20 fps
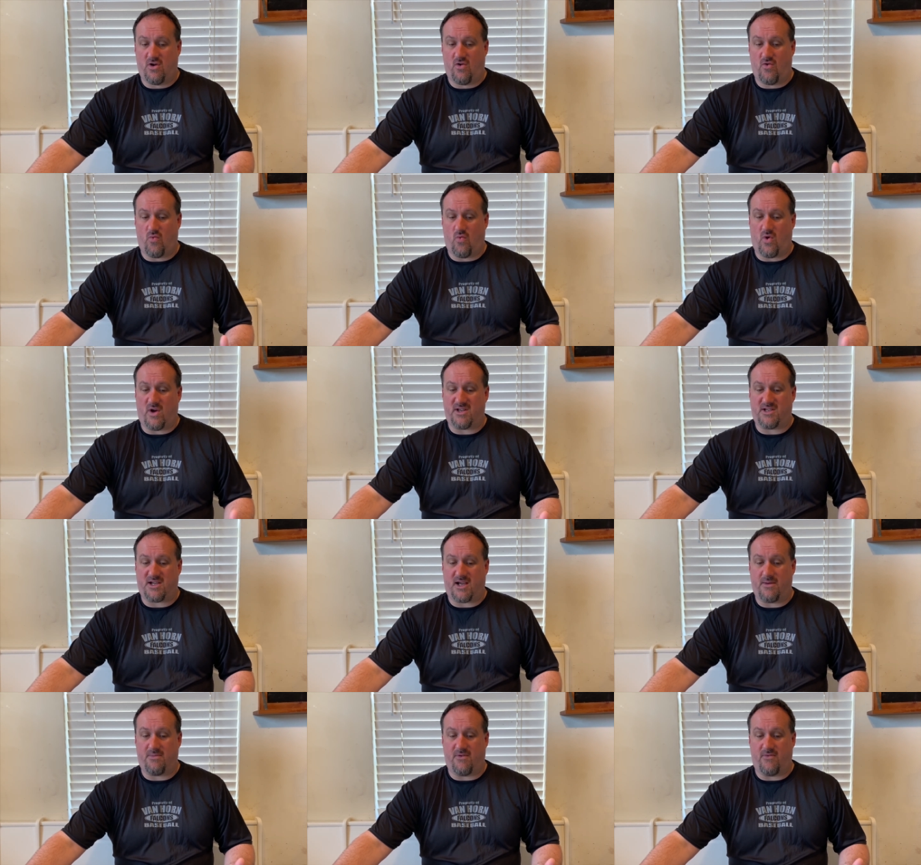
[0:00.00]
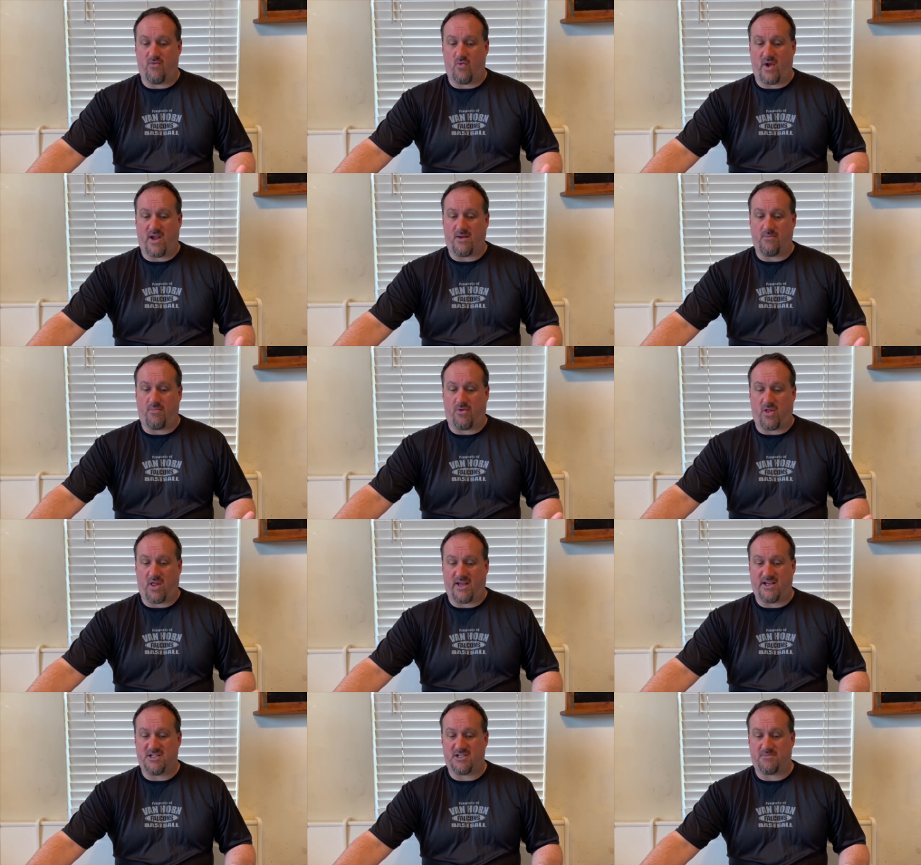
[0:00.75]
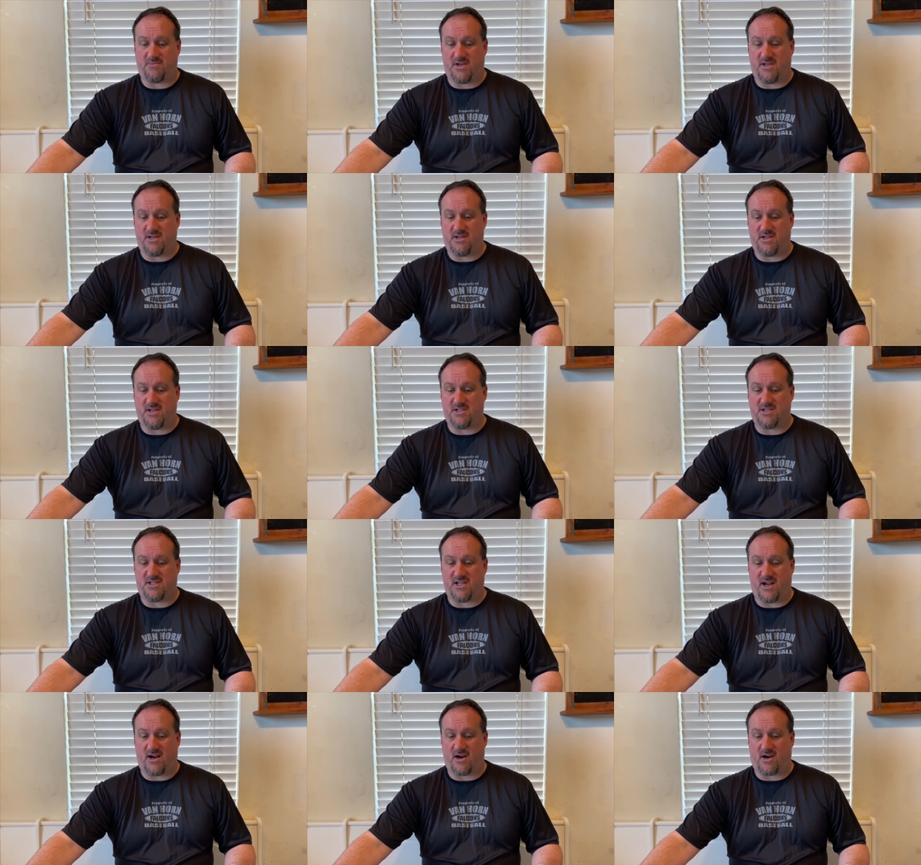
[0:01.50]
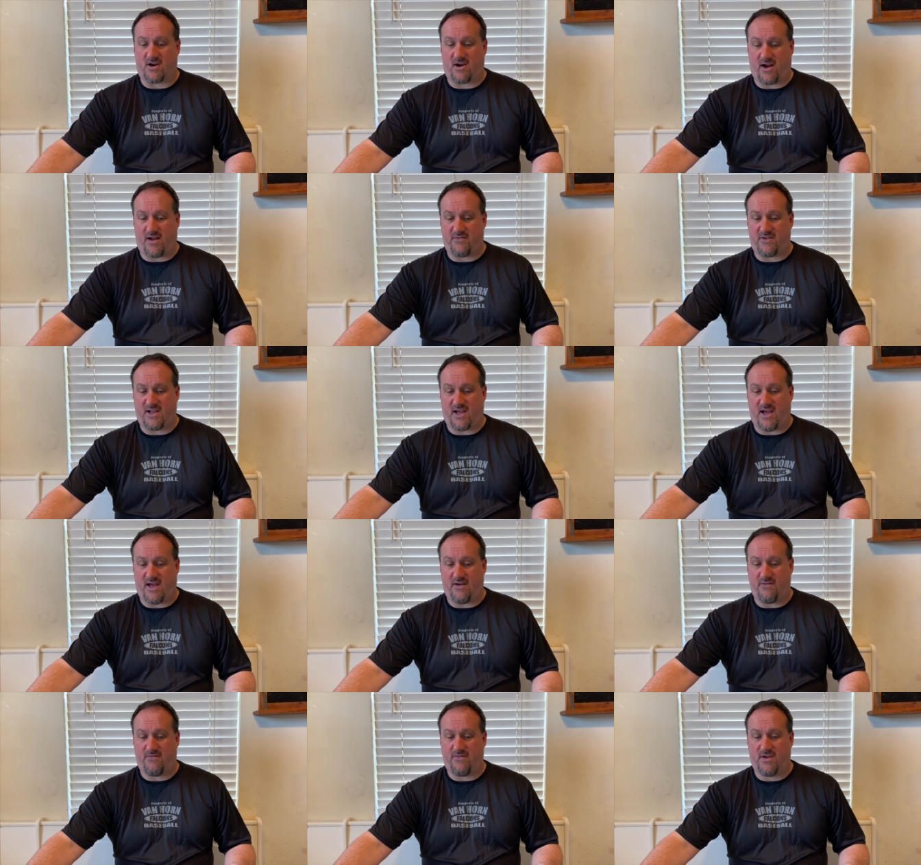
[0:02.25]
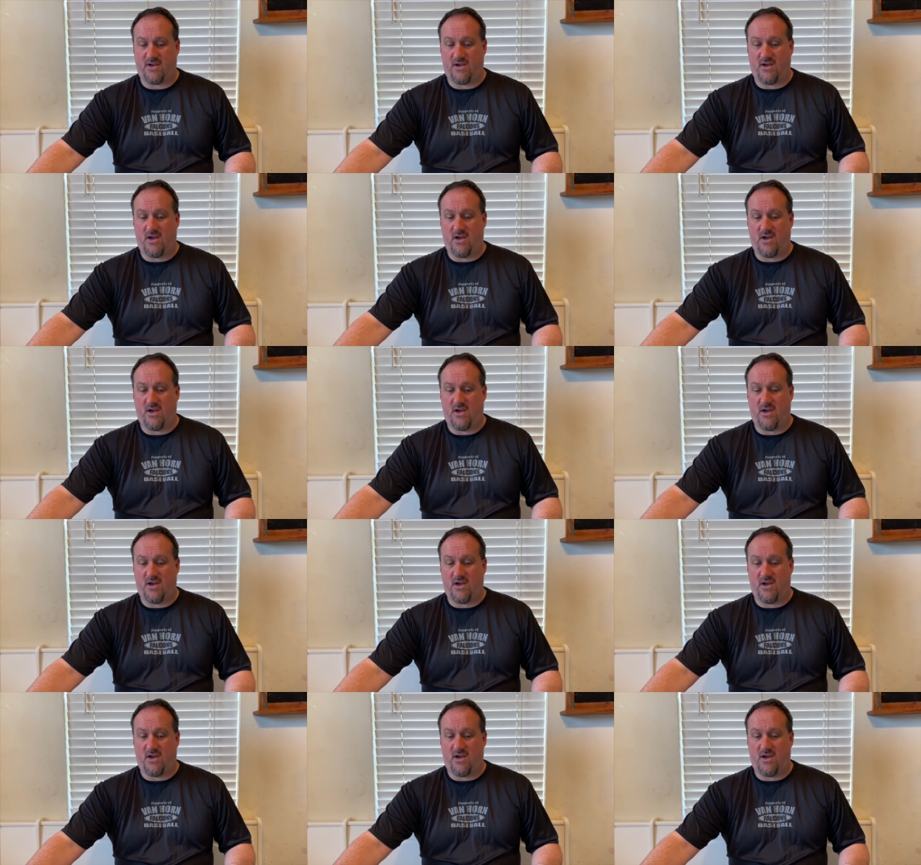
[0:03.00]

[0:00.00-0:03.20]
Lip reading: What type of wing placement does the aircraft have?